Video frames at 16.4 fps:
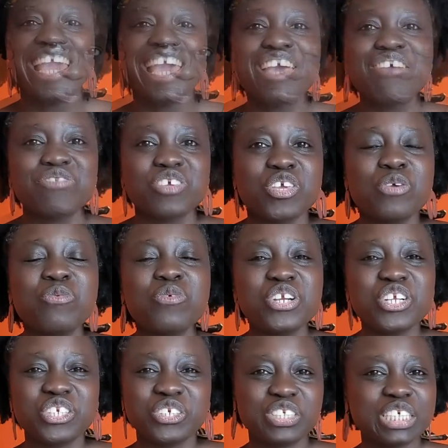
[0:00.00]
If you
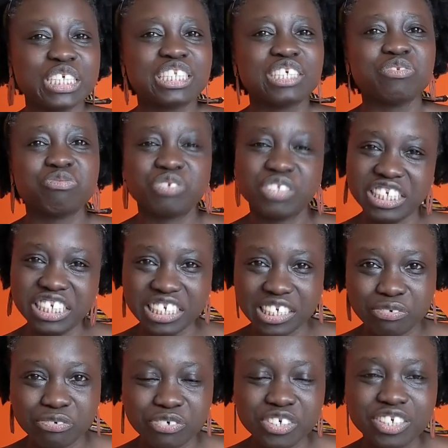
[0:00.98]
want to do something really
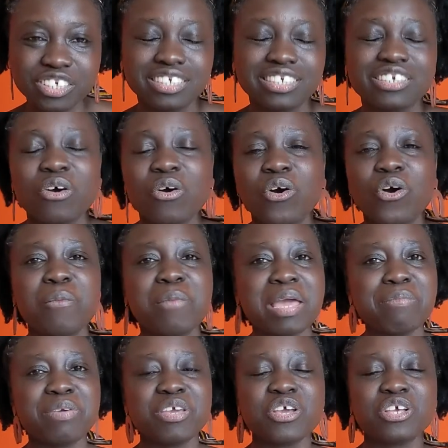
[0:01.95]
different, or
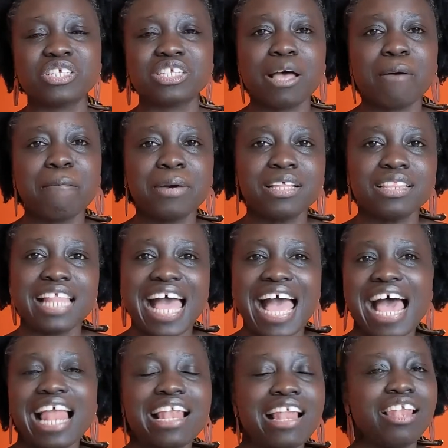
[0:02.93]
maybe you're someone
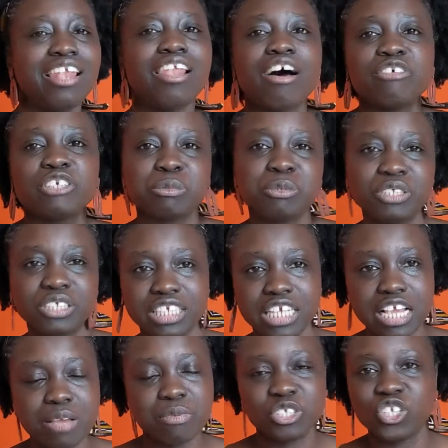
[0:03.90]
that loves
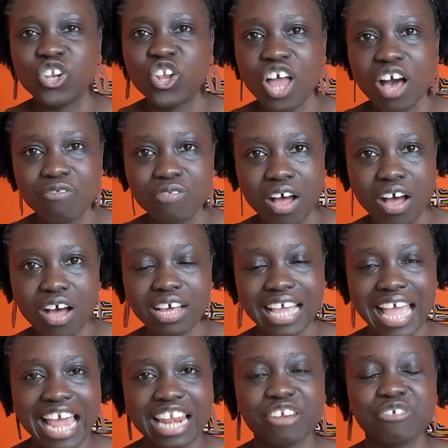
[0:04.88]
museums, you love
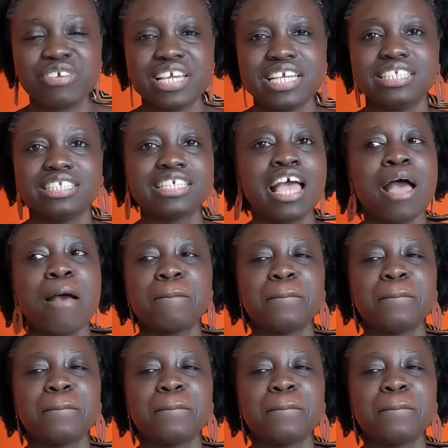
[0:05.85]
art galleries,